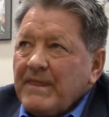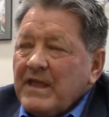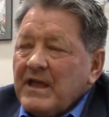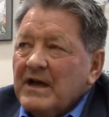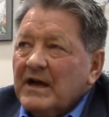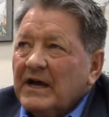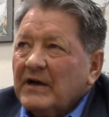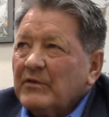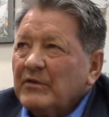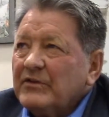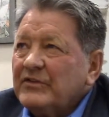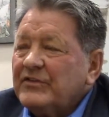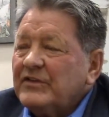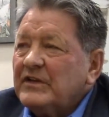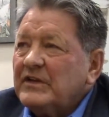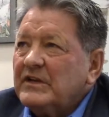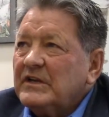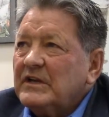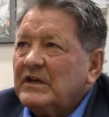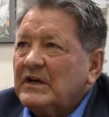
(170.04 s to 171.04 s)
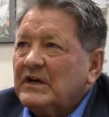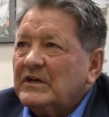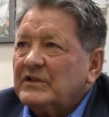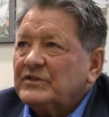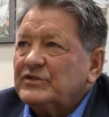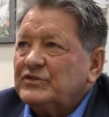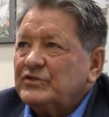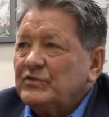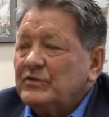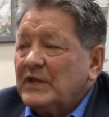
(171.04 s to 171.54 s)
I was in
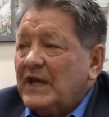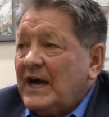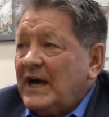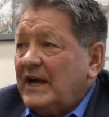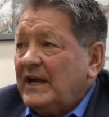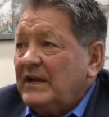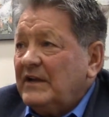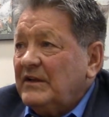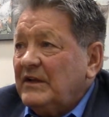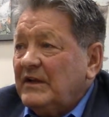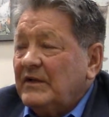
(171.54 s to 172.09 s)
Chu Lai.